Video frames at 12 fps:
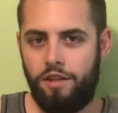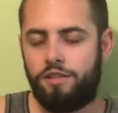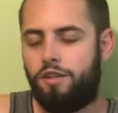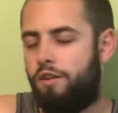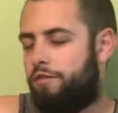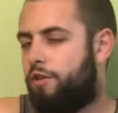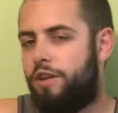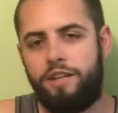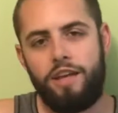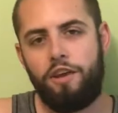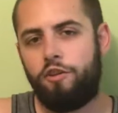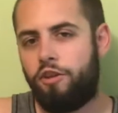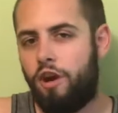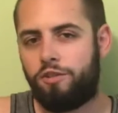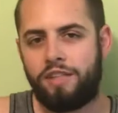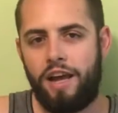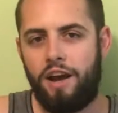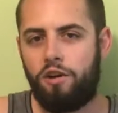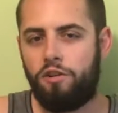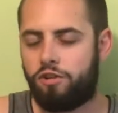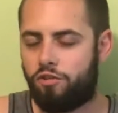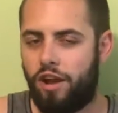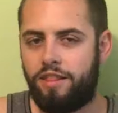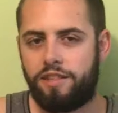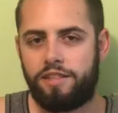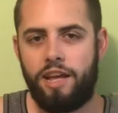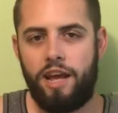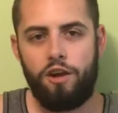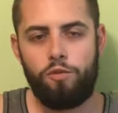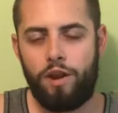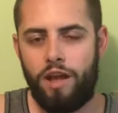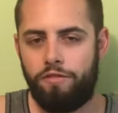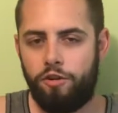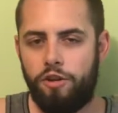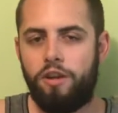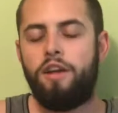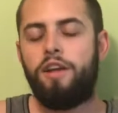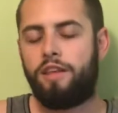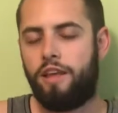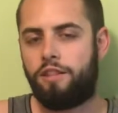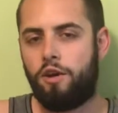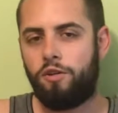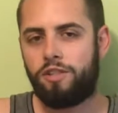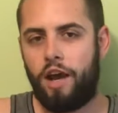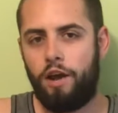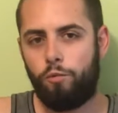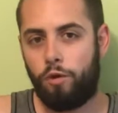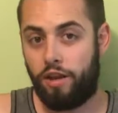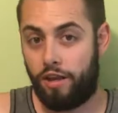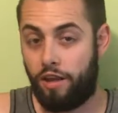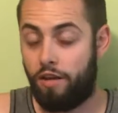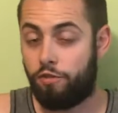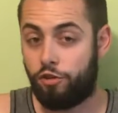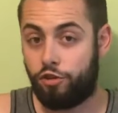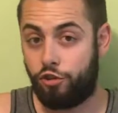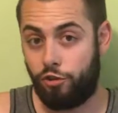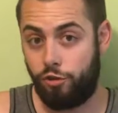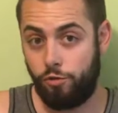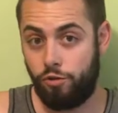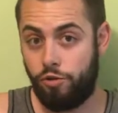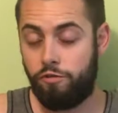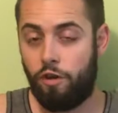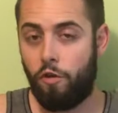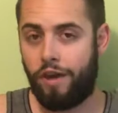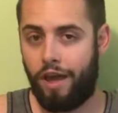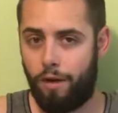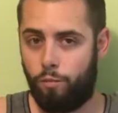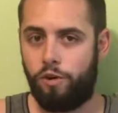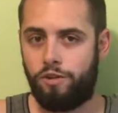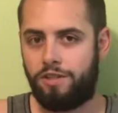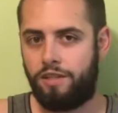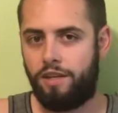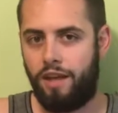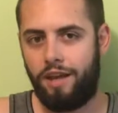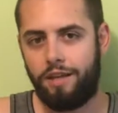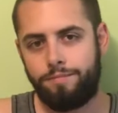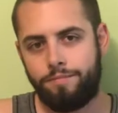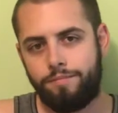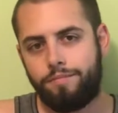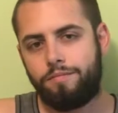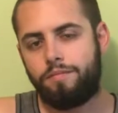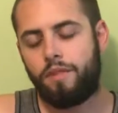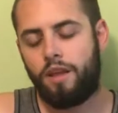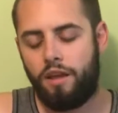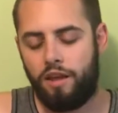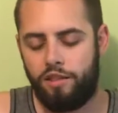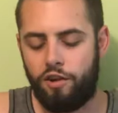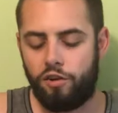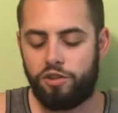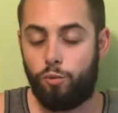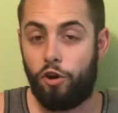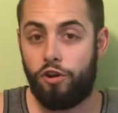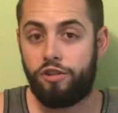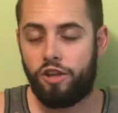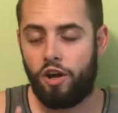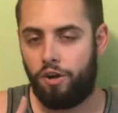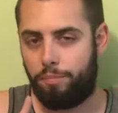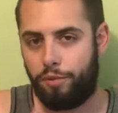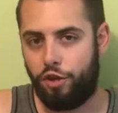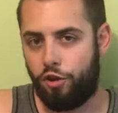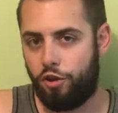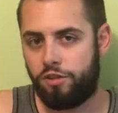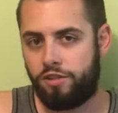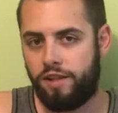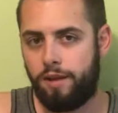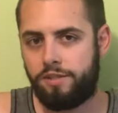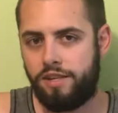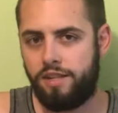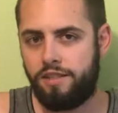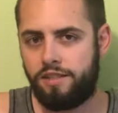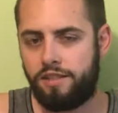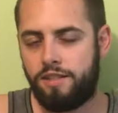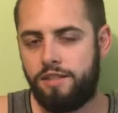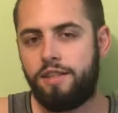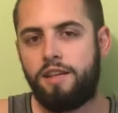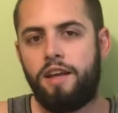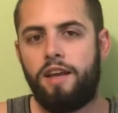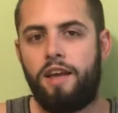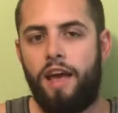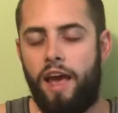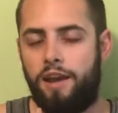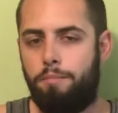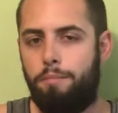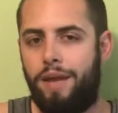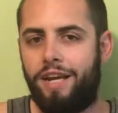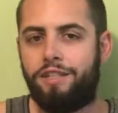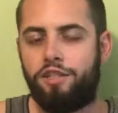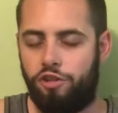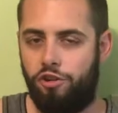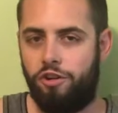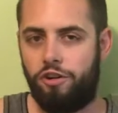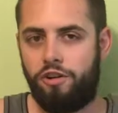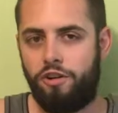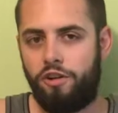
So if you need to get your notes out to write this down, whatever, get those out. We're going to cover 2 new vocab words today. And those words are pure substance and mixture.